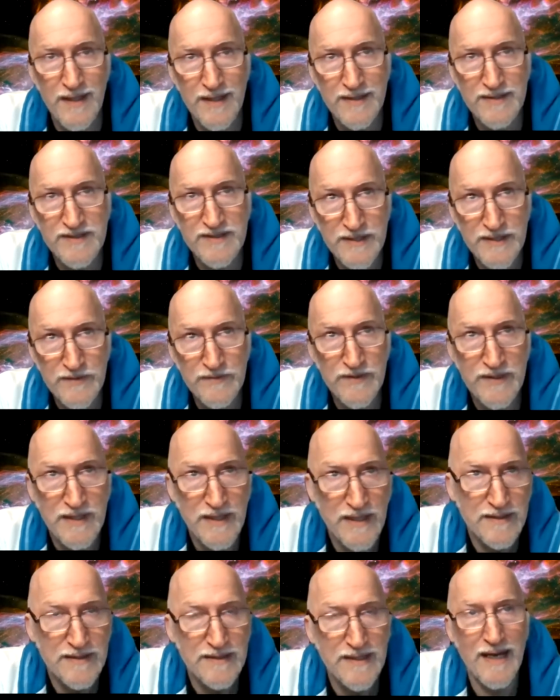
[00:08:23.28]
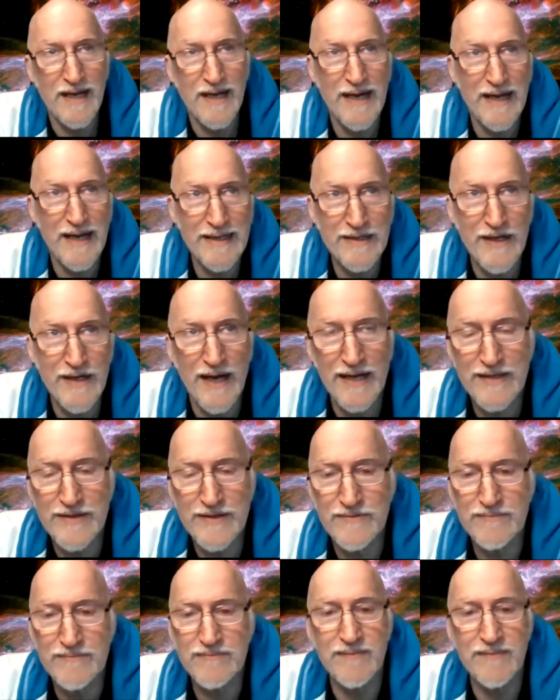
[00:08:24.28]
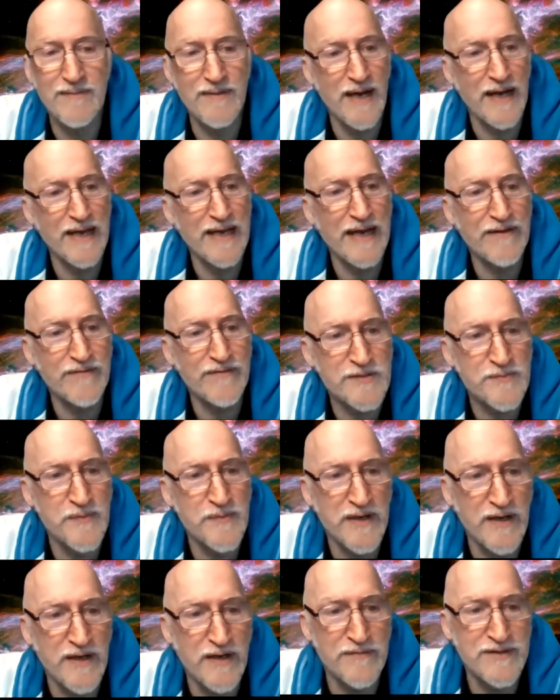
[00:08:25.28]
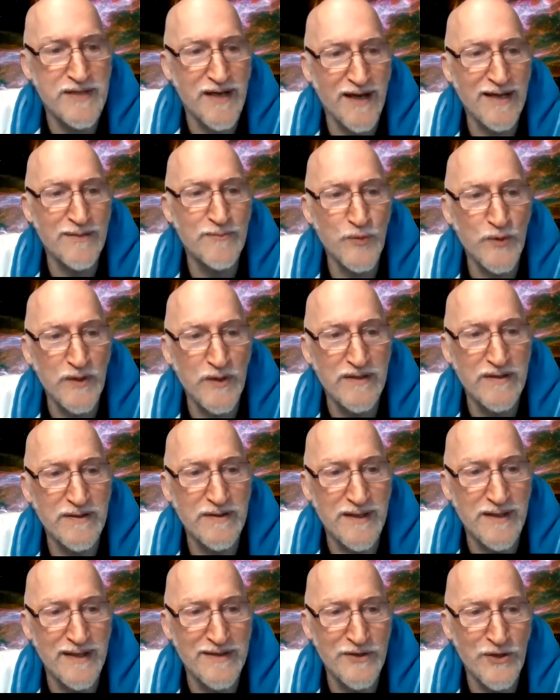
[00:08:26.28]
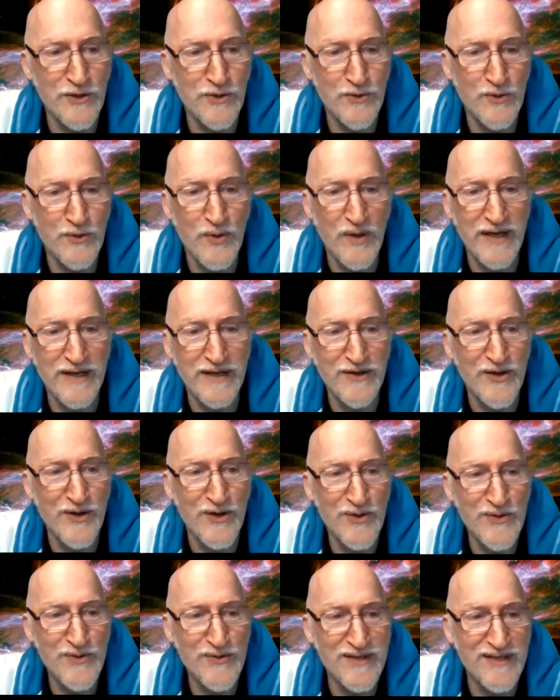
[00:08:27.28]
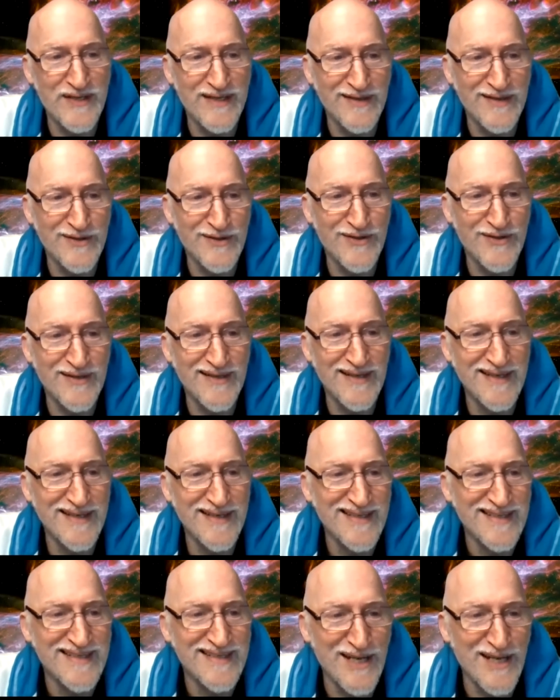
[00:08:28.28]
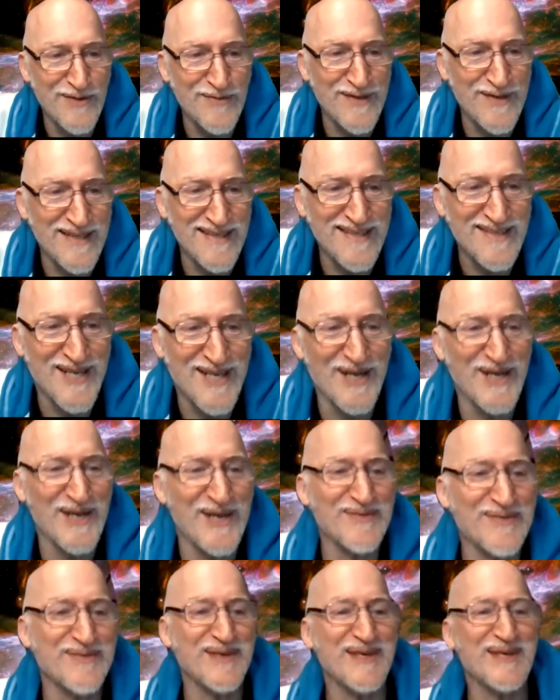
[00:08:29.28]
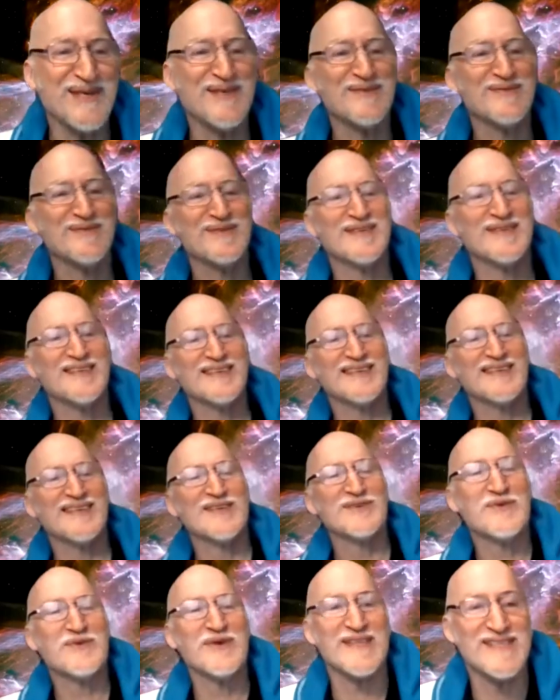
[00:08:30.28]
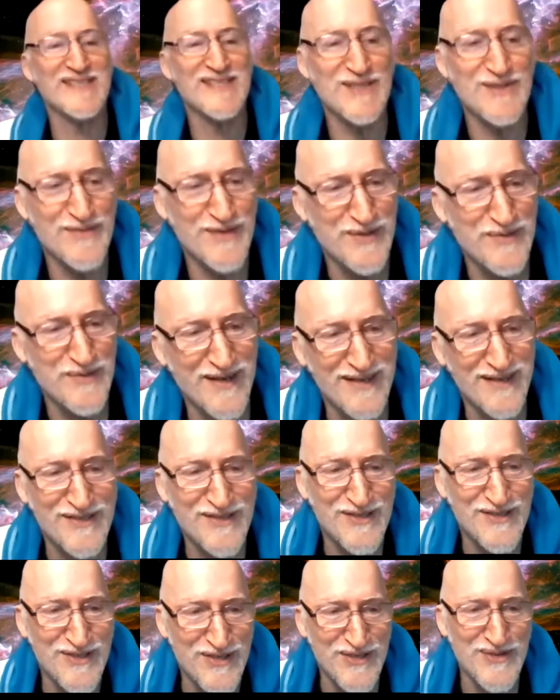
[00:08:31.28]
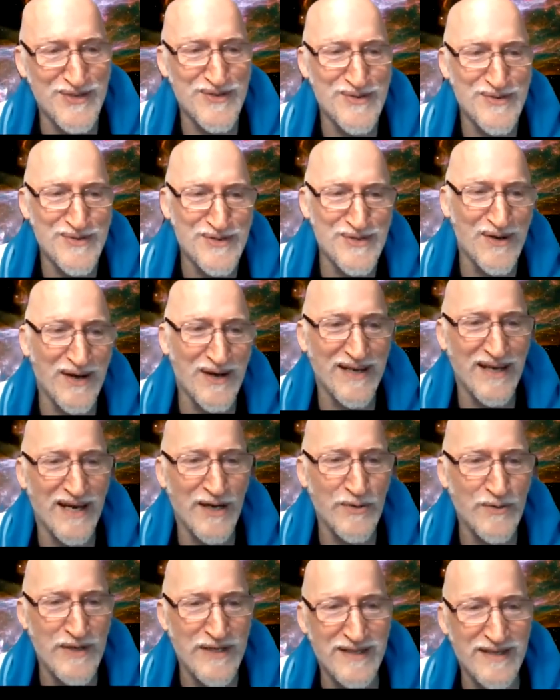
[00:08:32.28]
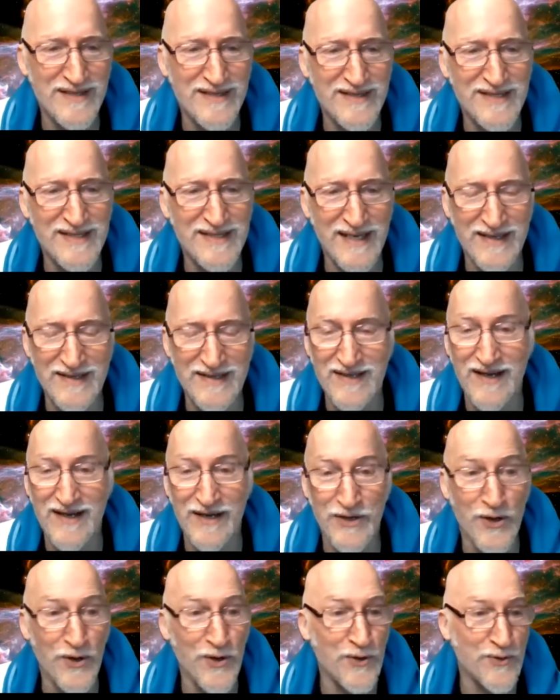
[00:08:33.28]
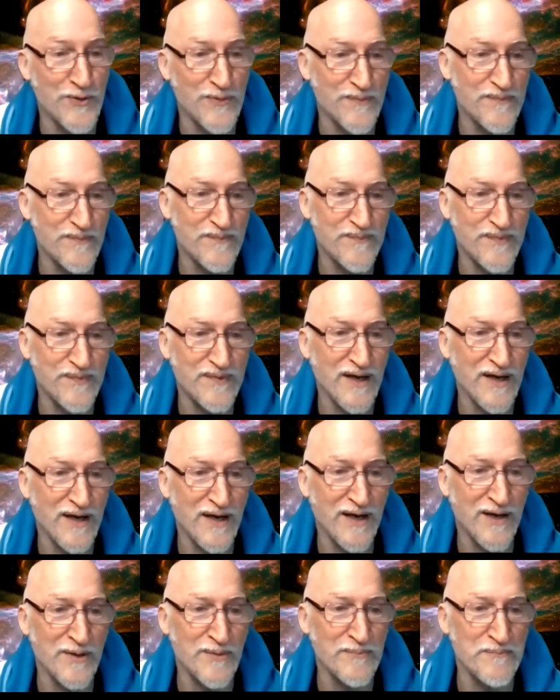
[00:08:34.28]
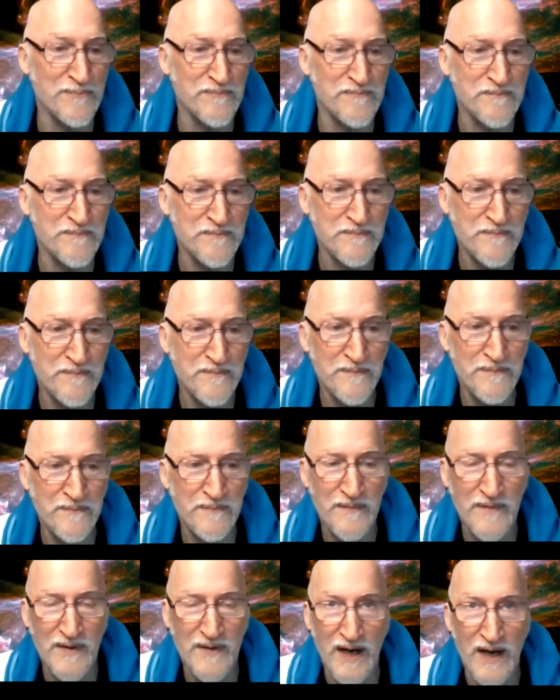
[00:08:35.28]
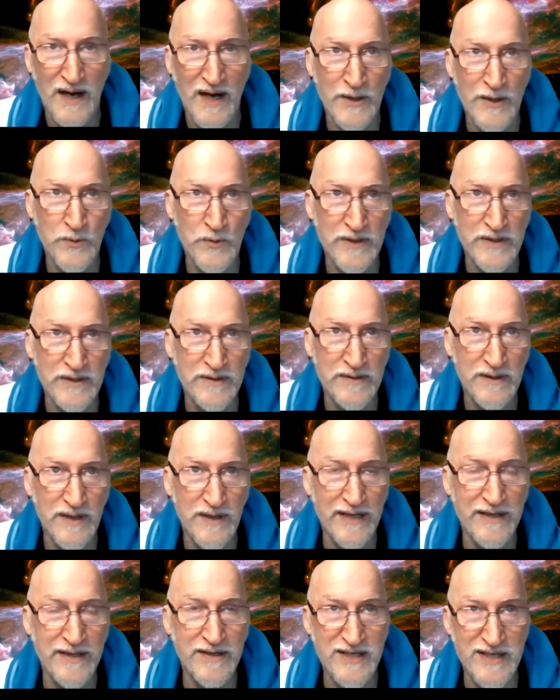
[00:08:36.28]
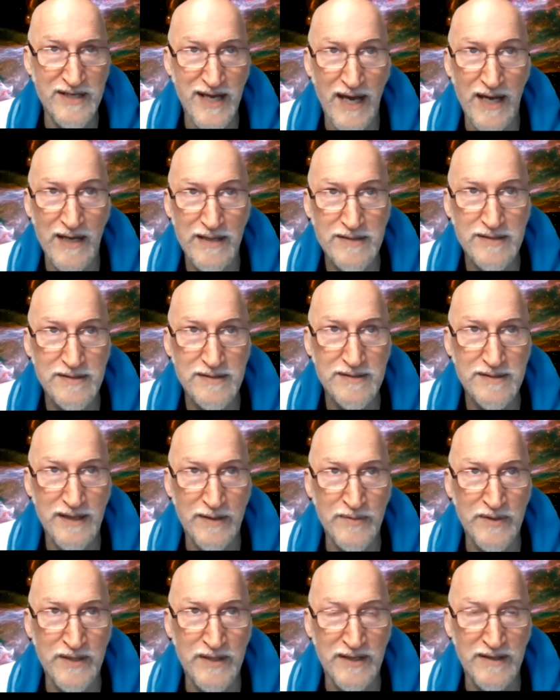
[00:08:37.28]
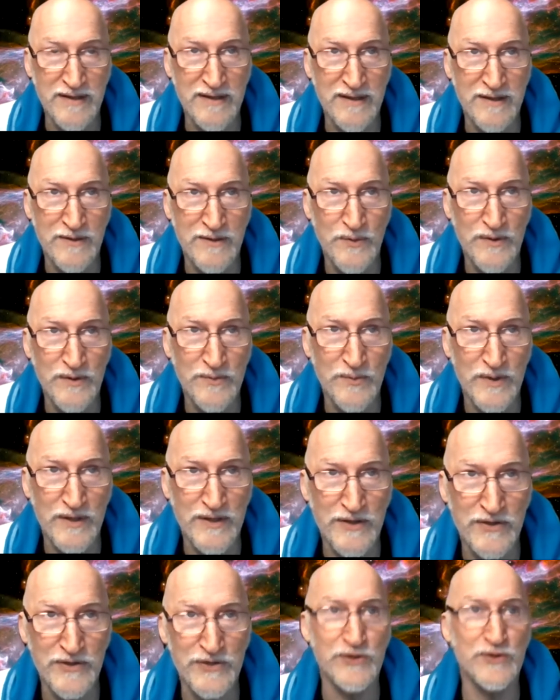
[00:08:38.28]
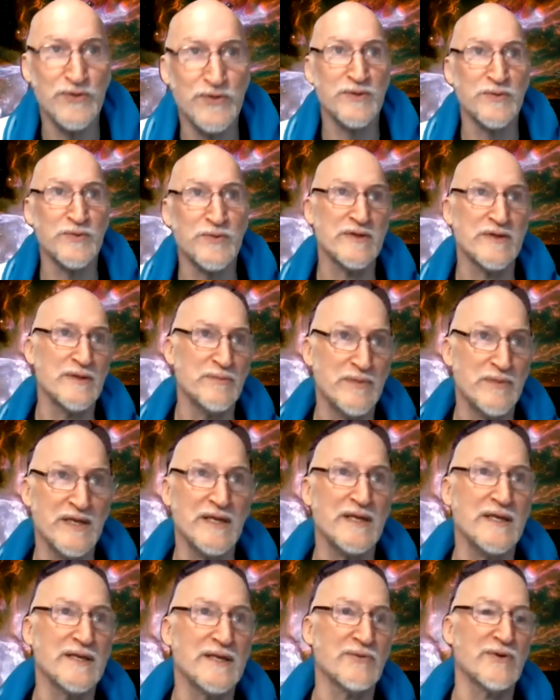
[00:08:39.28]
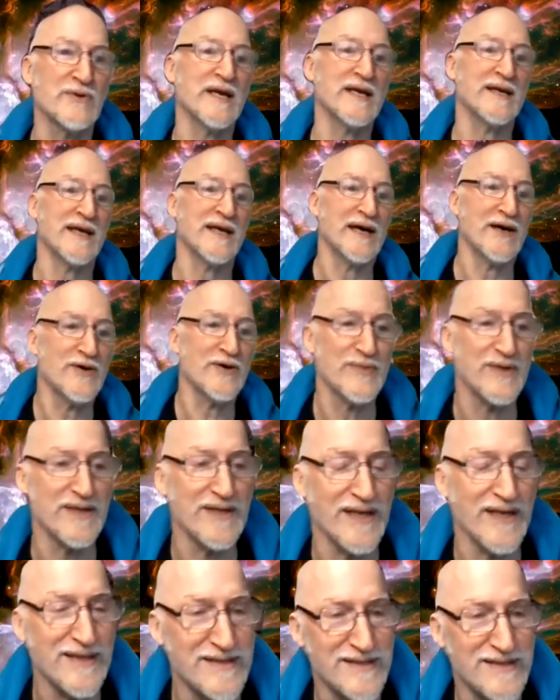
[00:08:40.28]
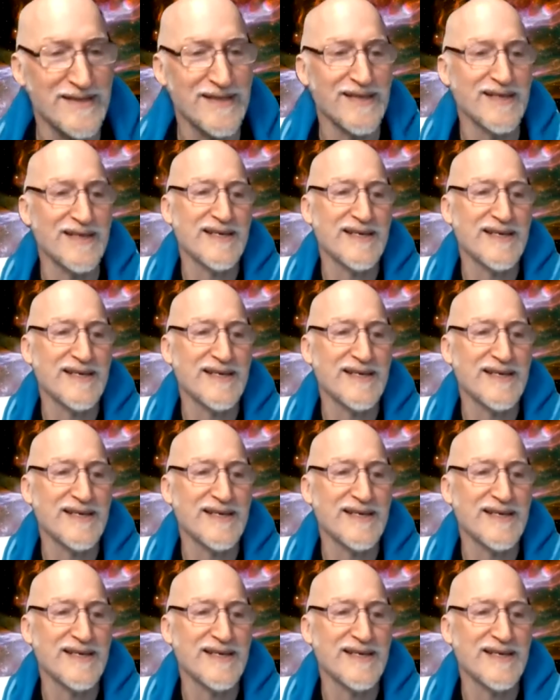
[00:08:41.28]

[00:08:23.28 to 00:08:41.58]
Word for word: sylvia i i i haven't spent enough time with and i don't quite know the inner delvings of, of uh, what sylvia wants to do so i i wouldn't say that i know um, I would I could guess. I mean, I think with what you're doing with the media right now, I mean that's